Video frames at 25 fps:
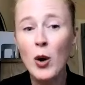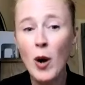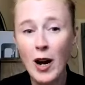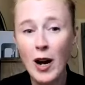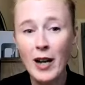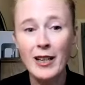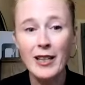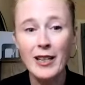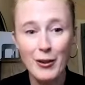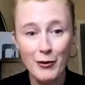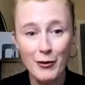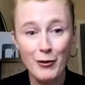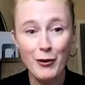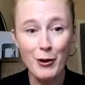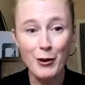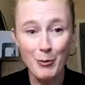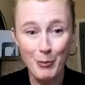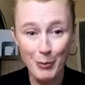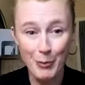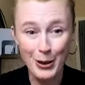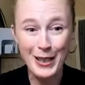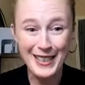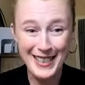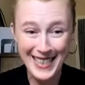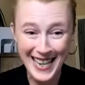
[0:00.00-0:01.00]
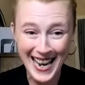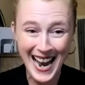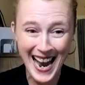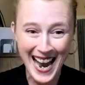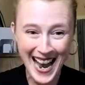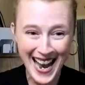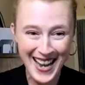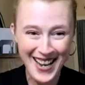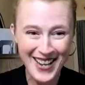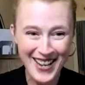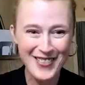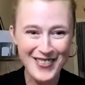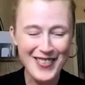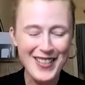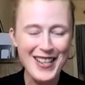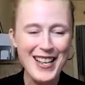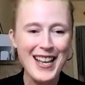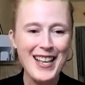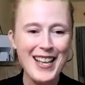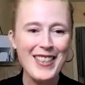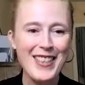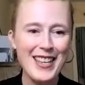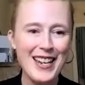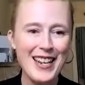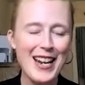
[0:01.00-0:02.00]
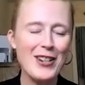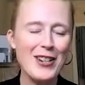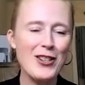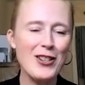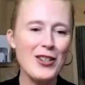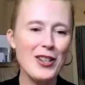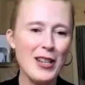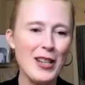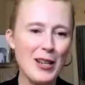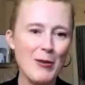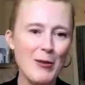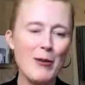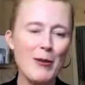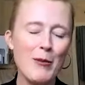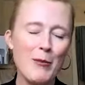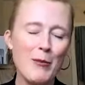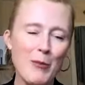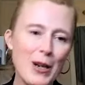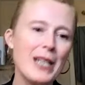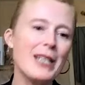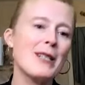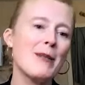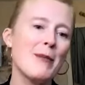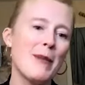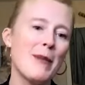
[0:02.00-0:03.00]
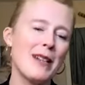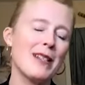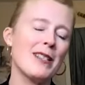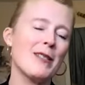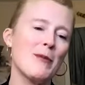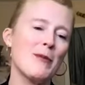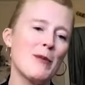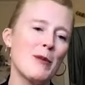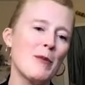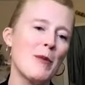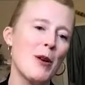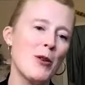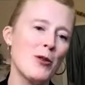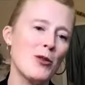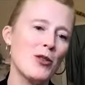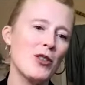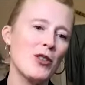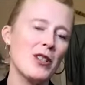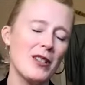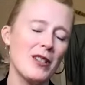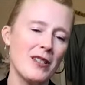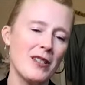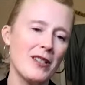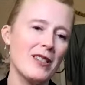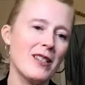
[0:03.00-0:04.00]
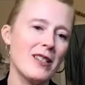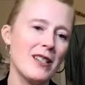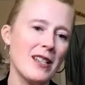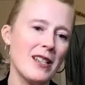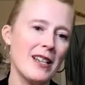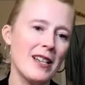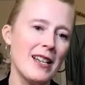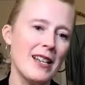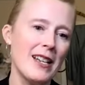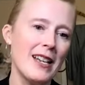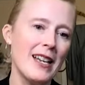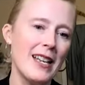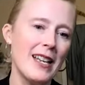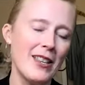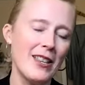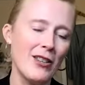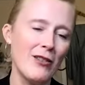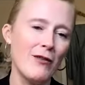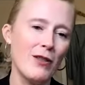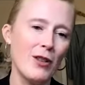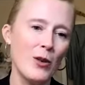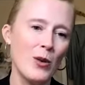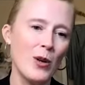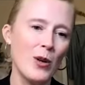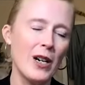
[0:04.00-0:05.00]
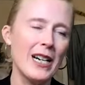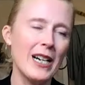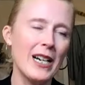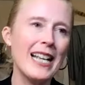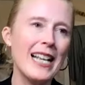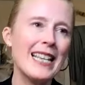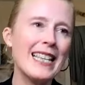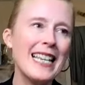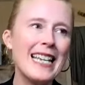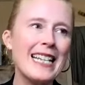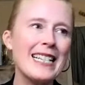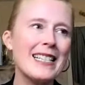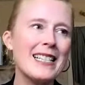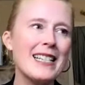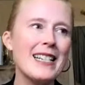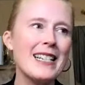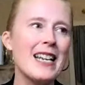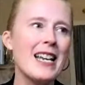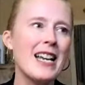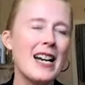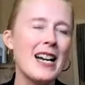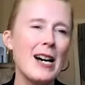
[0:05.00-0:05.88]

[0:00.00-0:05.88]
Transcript: quality for a book to have, that actually brings about some emotions in the viewer. And I think it's